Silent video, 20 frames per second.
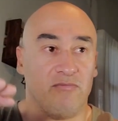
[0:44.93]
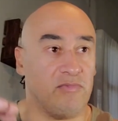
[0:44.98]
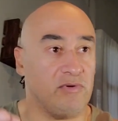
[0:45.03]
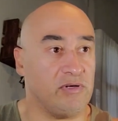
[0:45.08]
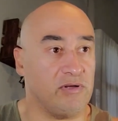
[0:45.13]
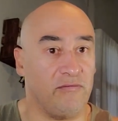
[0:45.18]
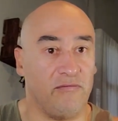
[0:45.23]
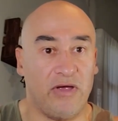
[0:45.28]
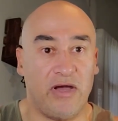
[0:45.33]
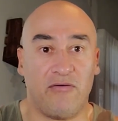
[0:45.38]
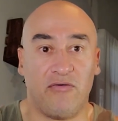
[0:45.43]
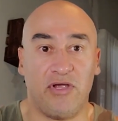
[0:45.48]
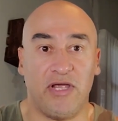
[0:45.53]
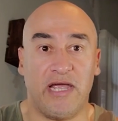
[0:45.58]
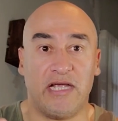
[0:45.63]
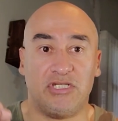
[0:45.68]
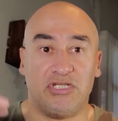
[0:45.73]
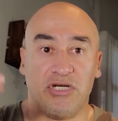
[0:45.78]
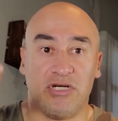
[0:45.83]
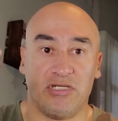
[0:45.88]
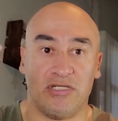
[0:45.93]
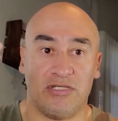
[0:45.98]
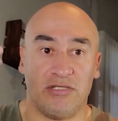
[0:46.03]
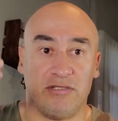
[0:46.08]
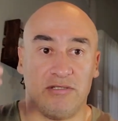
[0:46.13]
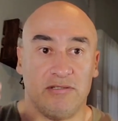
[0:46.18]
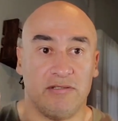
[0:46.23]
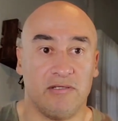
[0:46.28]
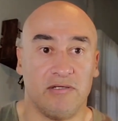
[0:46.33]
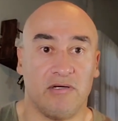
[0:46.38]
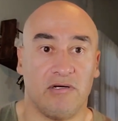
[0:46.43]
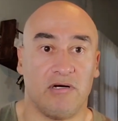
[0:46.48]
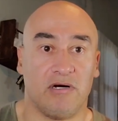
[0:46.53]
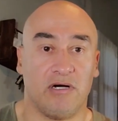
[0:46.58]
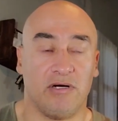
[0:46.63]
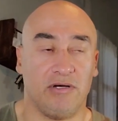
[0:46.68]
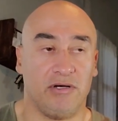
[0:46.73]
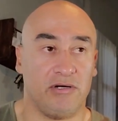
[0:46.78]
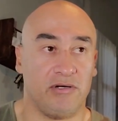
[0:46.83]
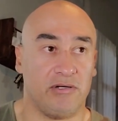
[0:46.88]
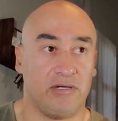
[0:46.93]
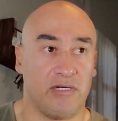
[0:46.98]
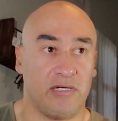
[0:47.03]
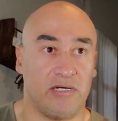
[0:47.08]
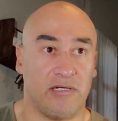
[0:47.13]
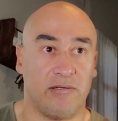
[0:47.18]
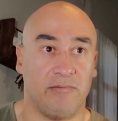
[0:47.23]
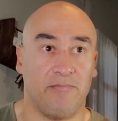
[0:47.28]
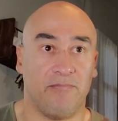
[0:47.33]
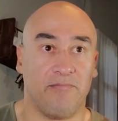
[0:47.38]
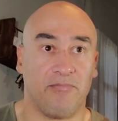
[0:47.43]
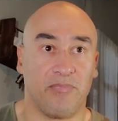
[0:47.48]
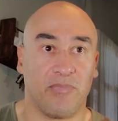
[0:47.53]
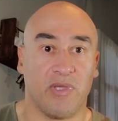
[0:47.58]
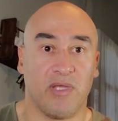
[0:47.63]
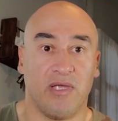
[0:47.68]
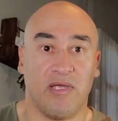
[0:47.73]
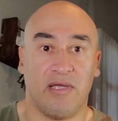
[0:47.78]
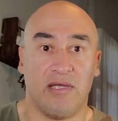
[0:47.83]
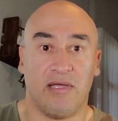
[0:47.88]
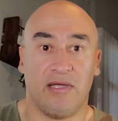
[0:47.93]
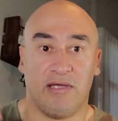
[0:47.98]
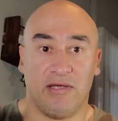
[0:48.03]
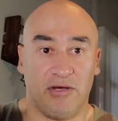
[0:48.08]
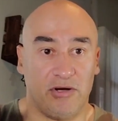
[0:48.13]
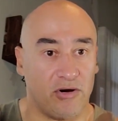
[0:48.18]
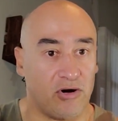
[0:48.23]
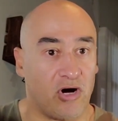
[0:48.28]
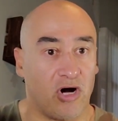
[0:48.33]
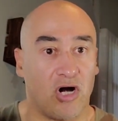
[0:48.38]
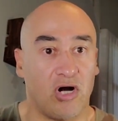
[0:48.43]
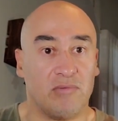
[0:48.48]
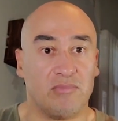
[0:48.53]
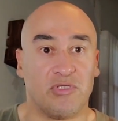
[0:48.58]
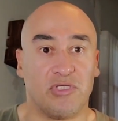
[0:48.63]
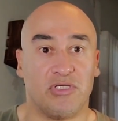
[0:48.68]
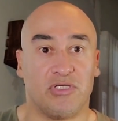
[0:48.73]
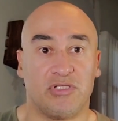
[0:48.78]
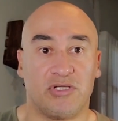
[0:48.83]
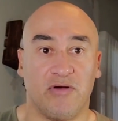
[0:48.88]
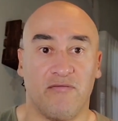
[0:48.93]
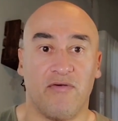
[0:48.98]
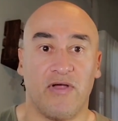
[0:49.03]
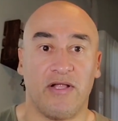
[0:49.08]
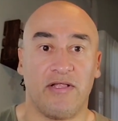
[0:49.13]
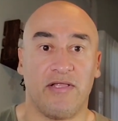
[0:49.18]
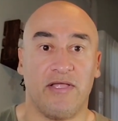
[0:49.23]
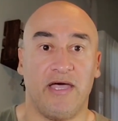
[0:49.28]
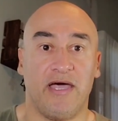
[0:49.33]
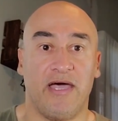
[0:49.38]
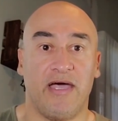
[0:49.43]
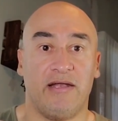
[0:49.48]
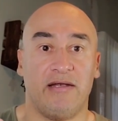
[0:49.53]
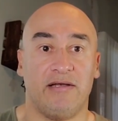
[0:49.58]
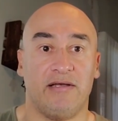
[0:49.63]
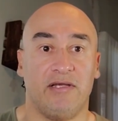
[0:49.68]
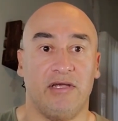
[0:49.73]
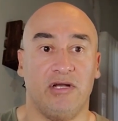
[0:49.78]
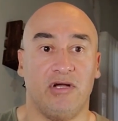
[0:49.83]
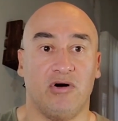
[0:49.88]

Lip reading: variations on your arms and stuff like that.